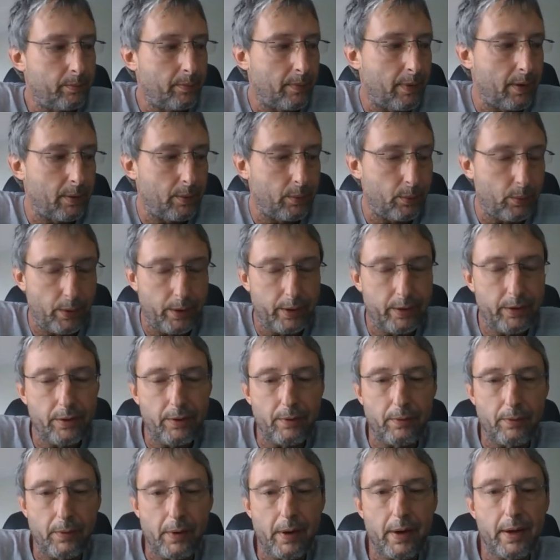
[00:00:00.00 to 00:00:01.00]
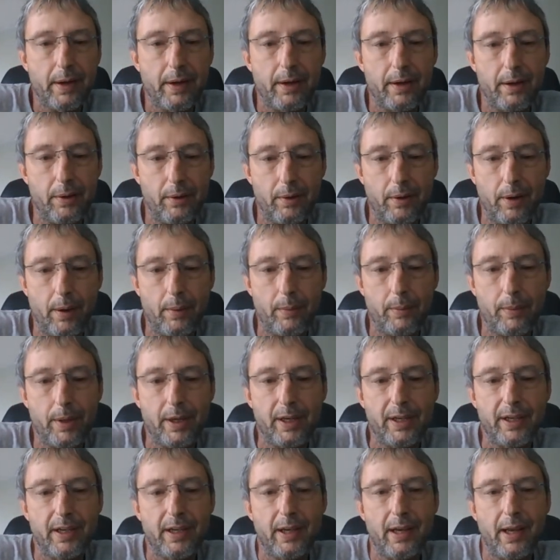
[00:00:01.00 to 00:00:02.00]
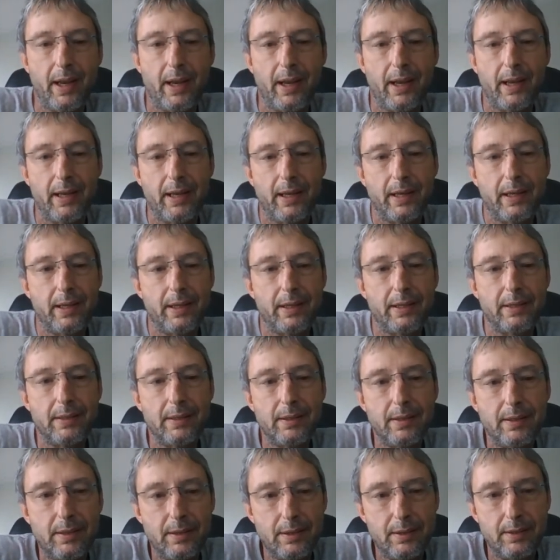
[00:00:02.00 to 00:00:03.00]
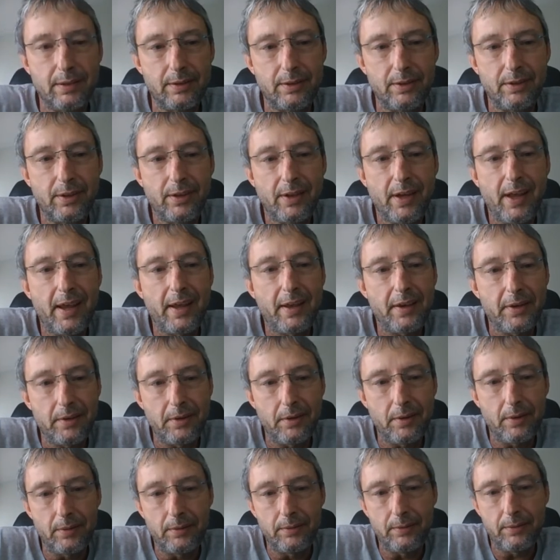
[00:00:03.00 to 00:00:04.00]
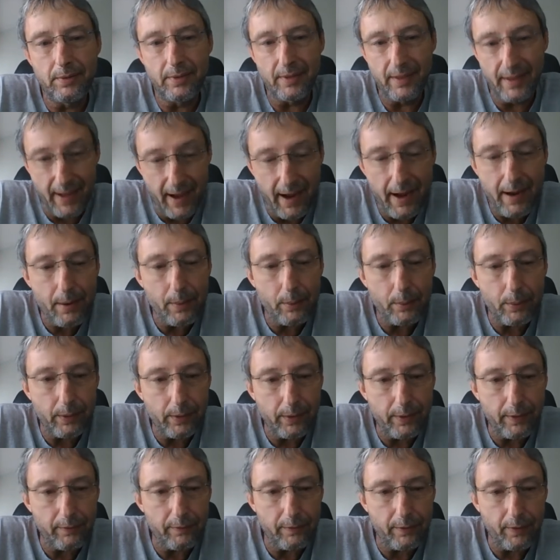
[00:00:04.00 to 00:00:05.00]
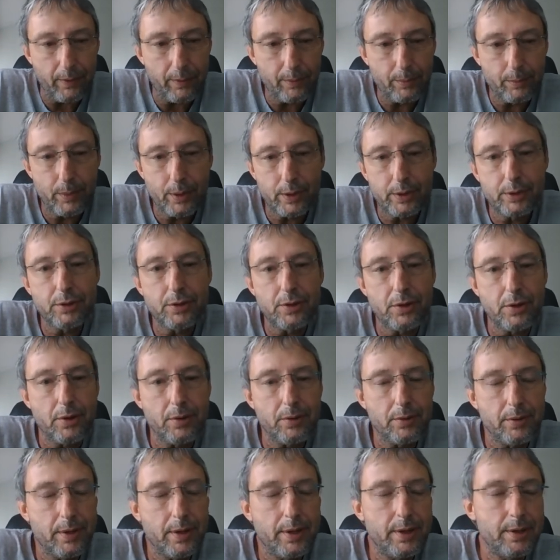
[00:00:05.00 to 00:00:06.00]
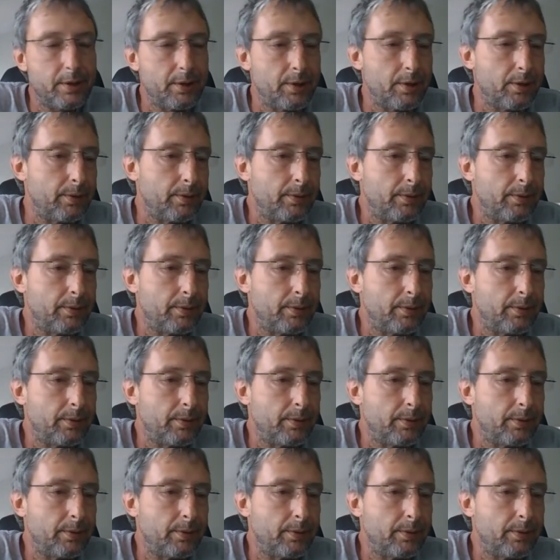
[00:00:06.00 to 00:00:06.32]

with the radio, and you can do that with the phone, but you don't need to.